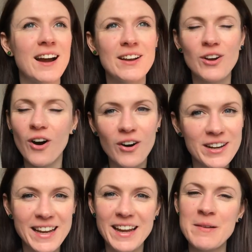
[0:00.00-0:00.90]
I got
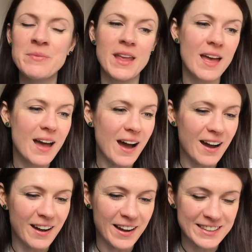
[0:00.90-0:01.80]
on it,
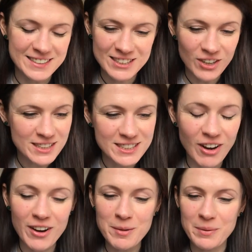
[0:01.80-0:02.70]
I started
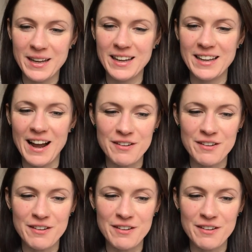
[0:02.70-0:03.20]
typing,